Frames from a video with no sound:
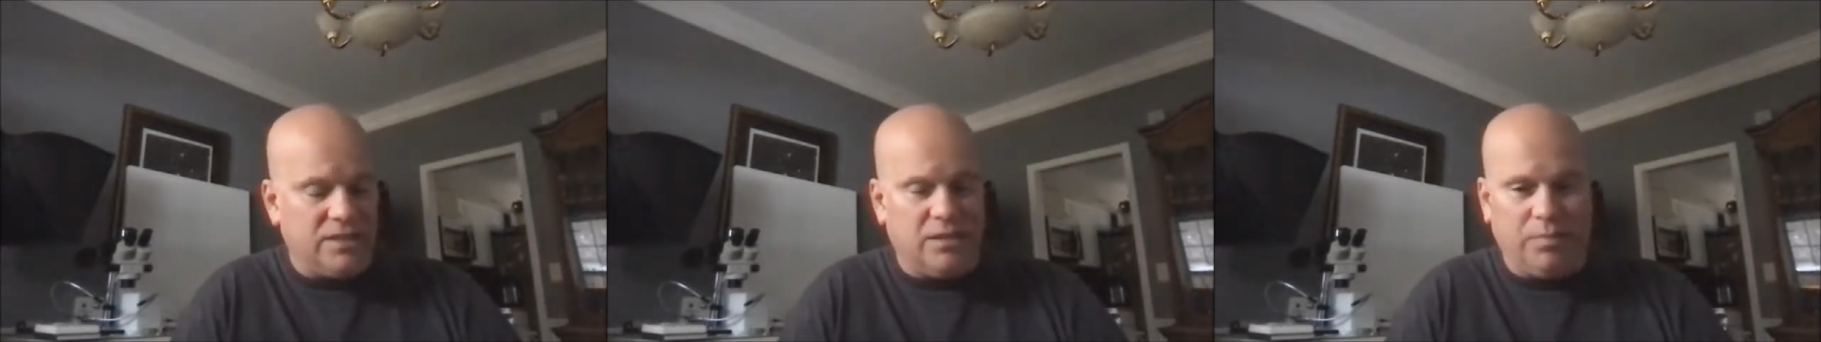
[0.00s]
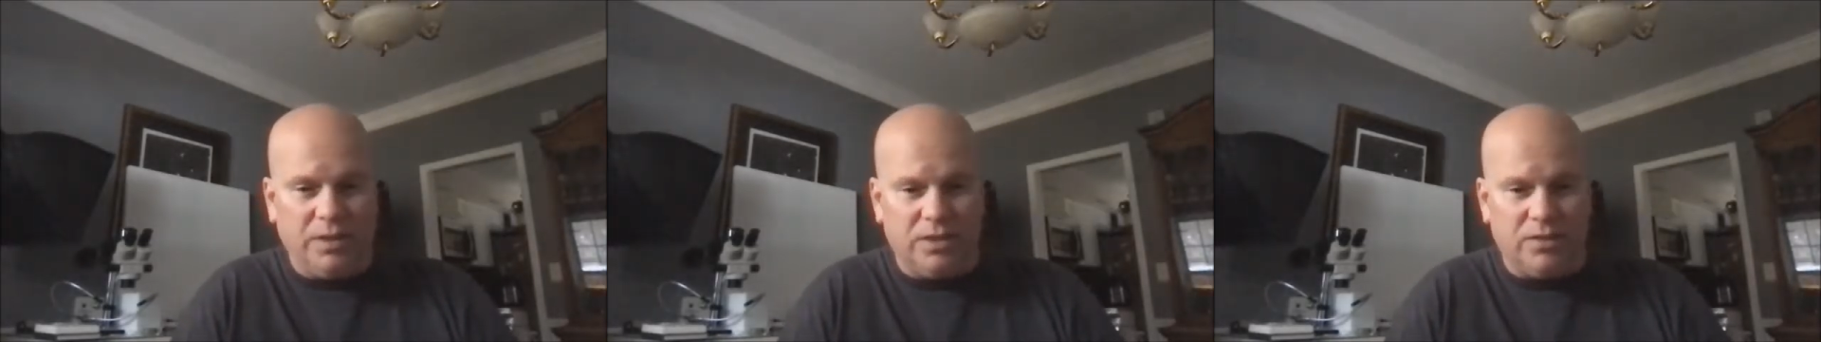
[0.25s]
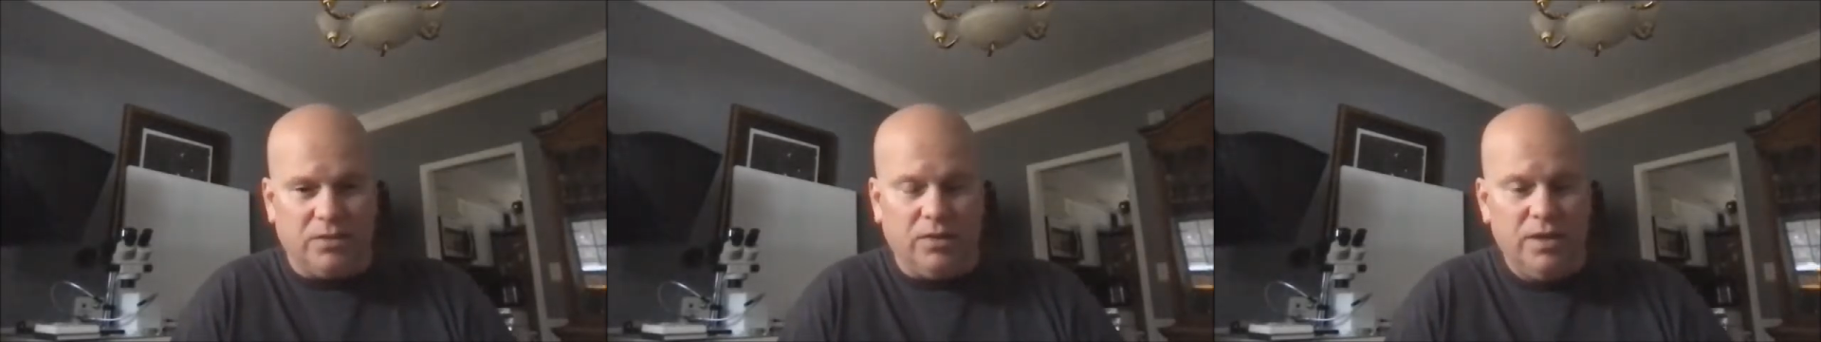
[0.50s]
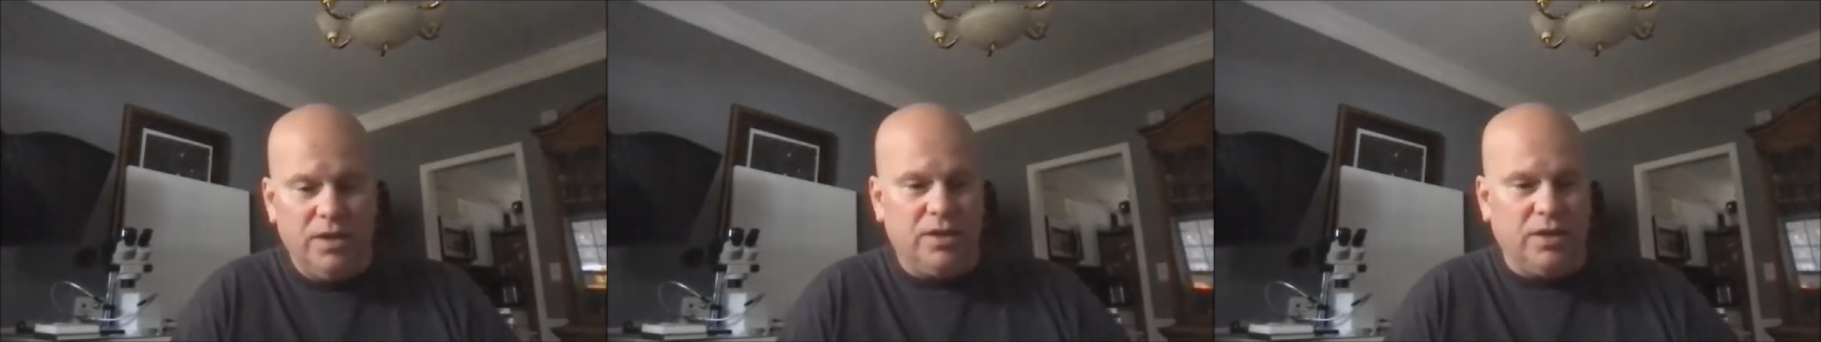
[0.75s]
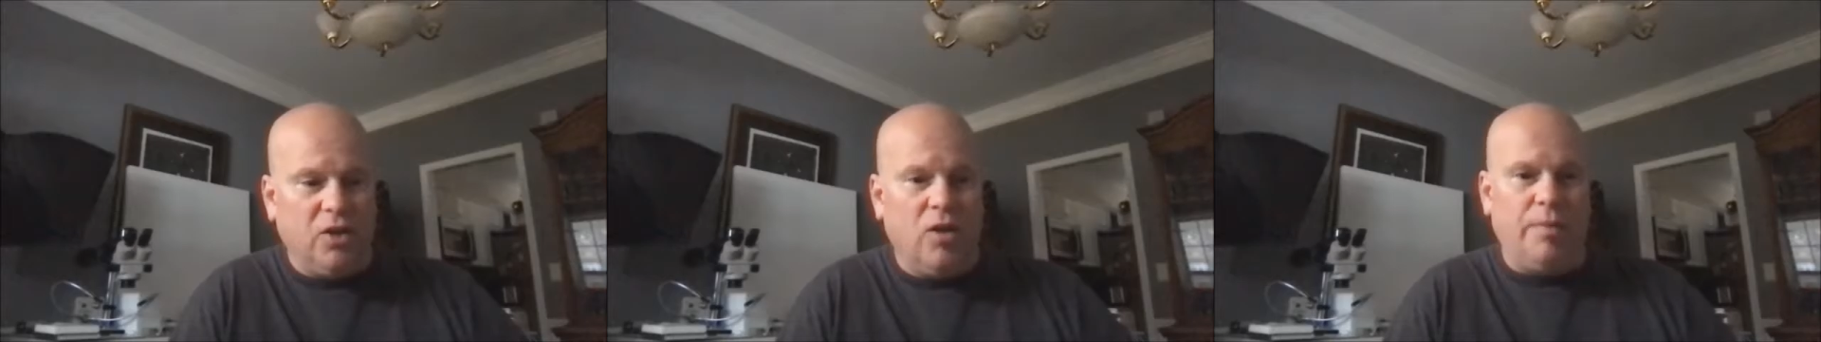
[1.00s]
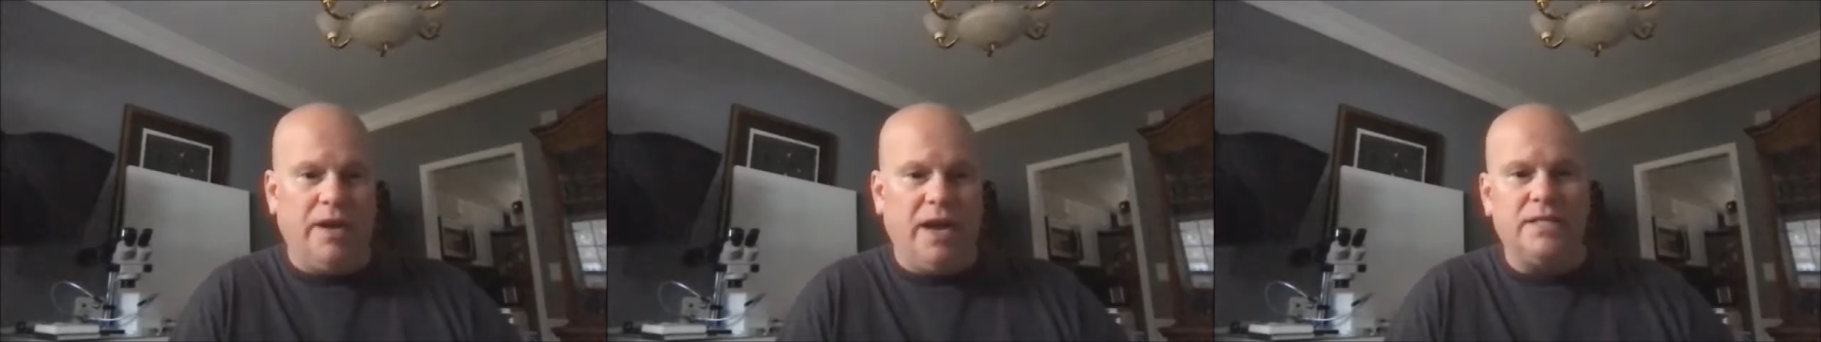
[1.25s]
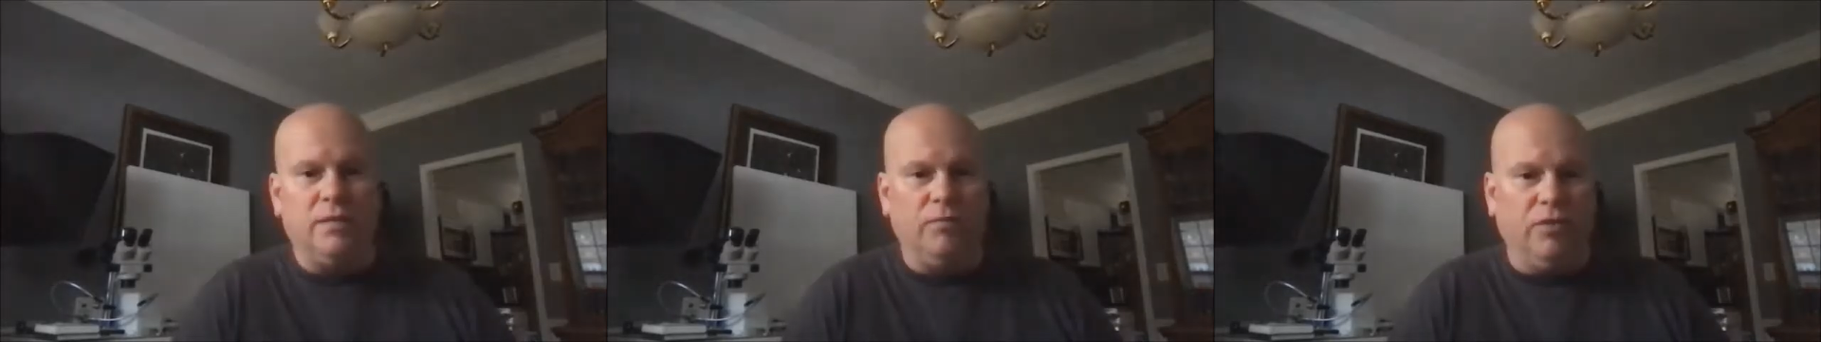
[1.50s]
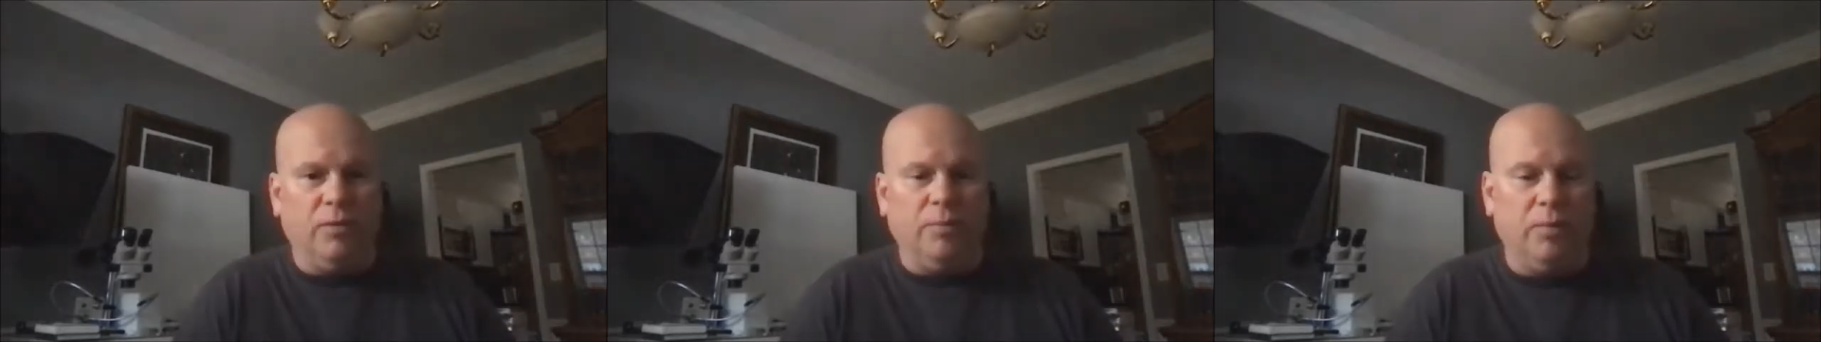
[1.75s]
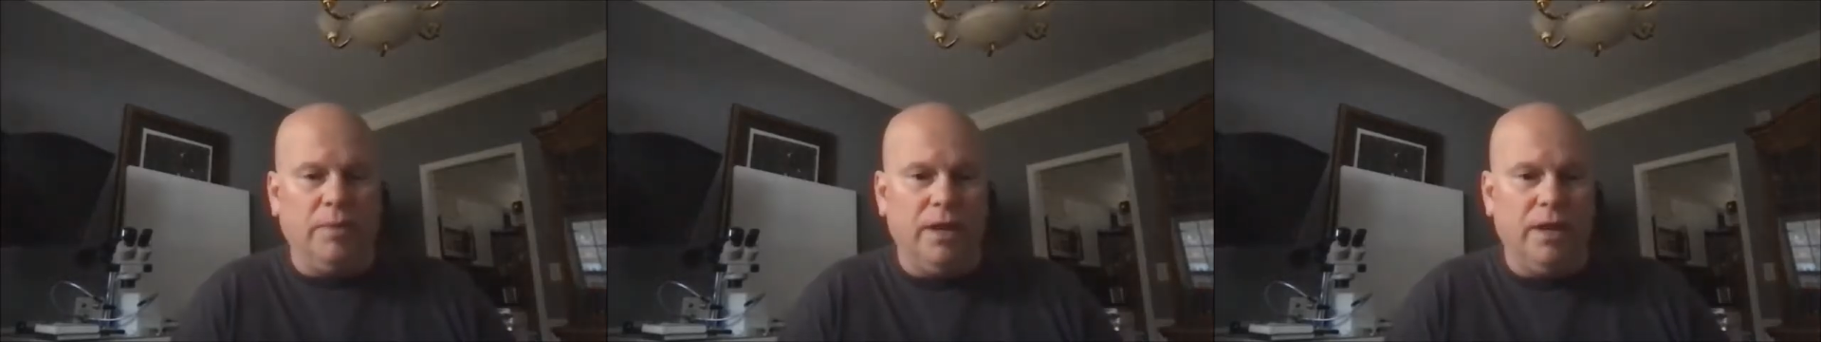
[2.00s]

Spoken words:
the pistol, to go up and ask him for a permit.